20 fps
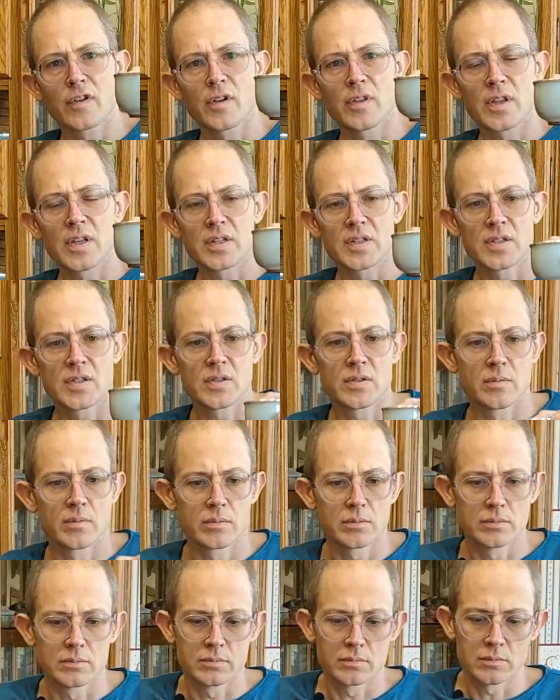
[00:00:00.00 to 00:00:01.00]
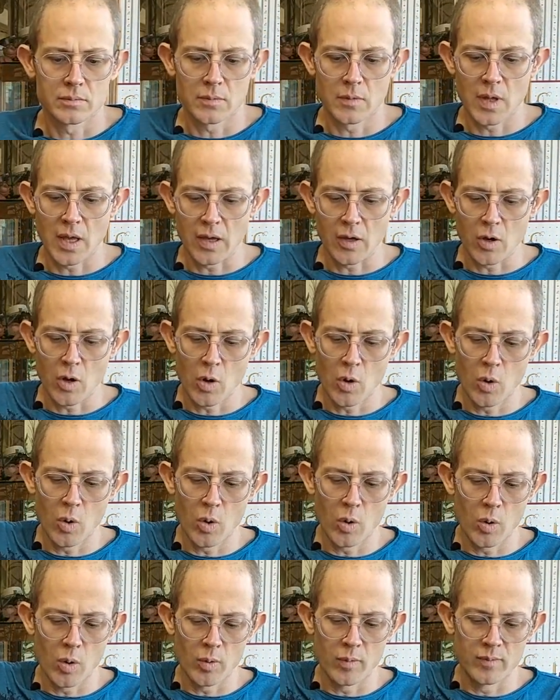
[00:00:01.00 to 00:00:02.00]
that's like
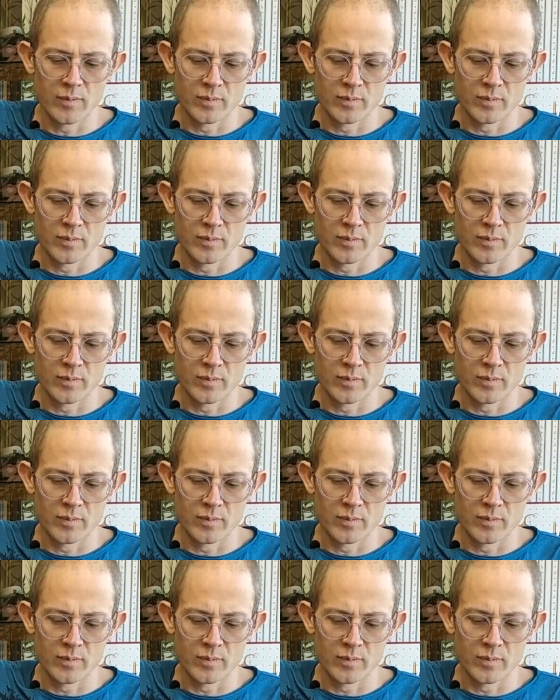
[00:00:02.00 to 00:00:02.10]
whole